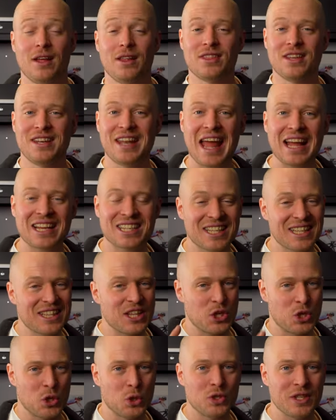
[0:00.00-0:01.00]
The next thing
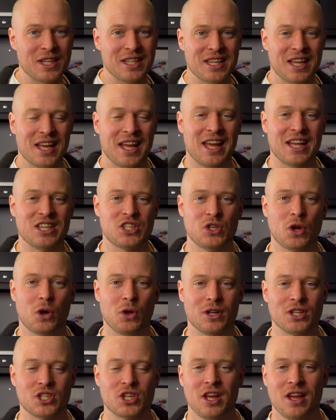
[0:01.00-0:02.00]
that you'll need is
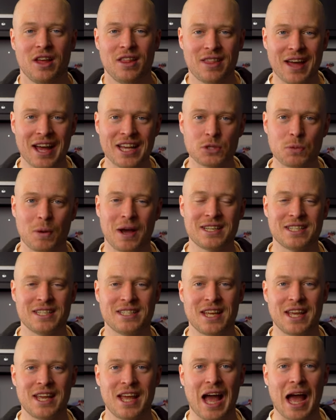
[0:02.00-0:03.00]
knowledge. That's why
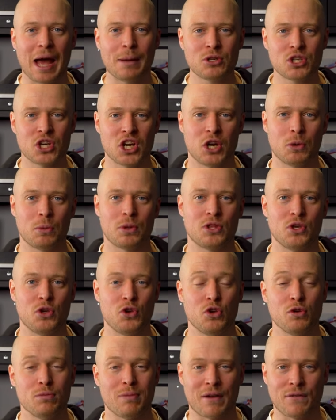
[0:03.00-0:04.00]
today I'm sharing with
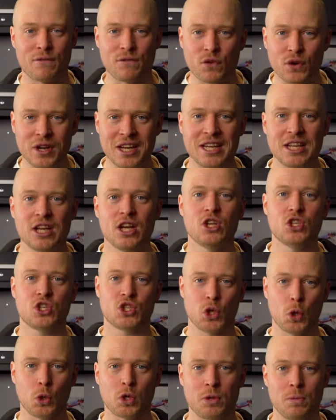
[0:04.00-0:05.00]
you my free
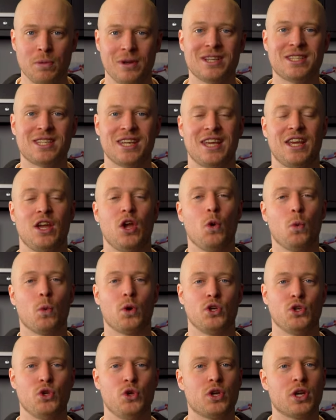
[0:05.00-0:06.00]
school community,
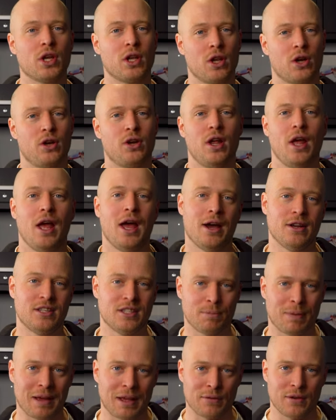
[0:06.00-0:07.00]
where you can learn how
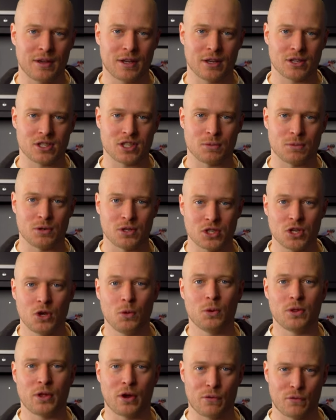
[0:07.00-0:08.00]
to bike fit customers
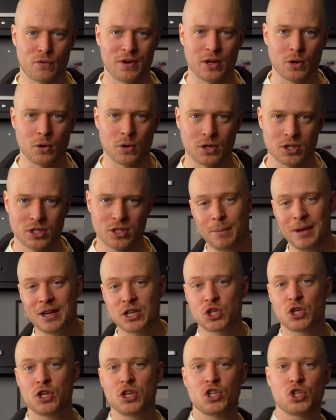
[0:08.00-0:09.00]
with our free course. Make
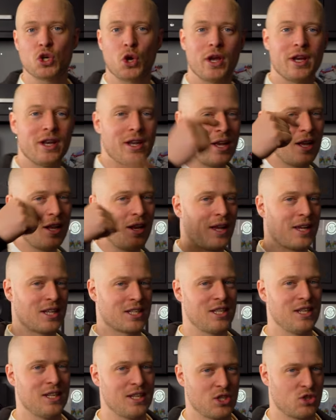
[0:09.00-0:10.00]
sure you join,
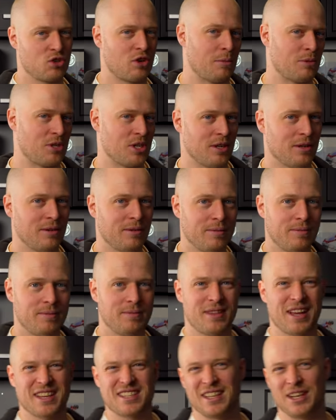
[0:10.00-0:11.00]
links in the description.
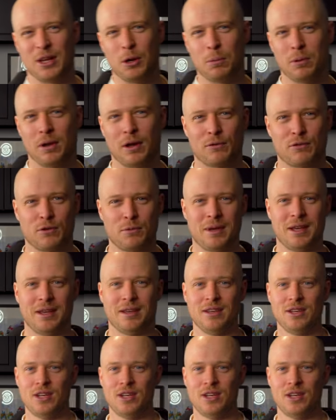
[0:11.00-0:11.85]
That's a little plug for me.